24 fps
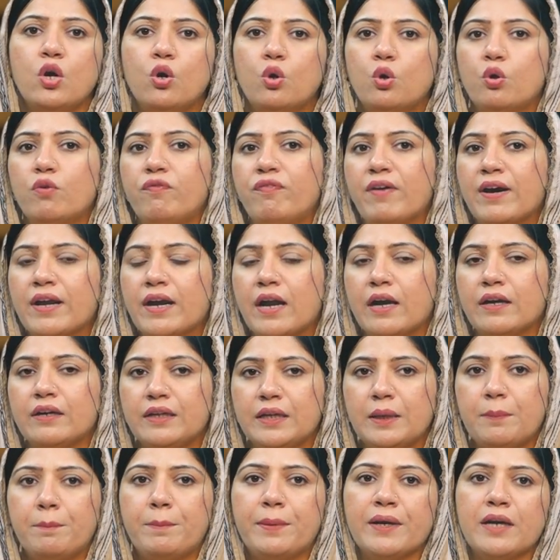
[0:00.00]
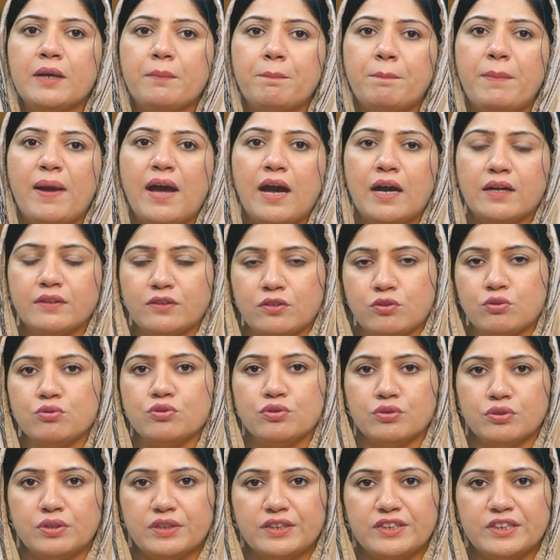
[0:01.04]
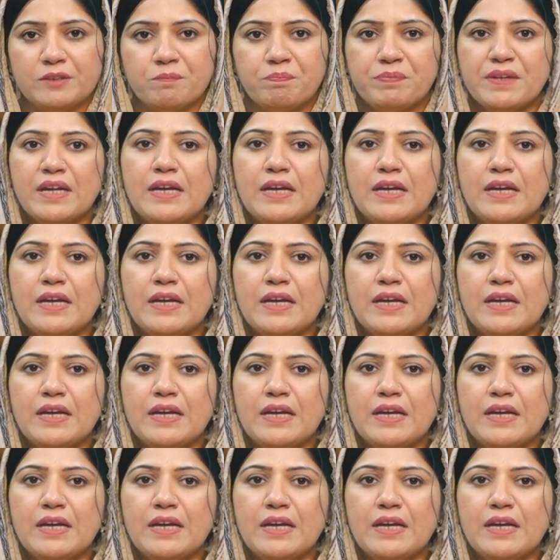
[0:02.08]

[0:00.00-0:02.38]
offer a deeper path to unity.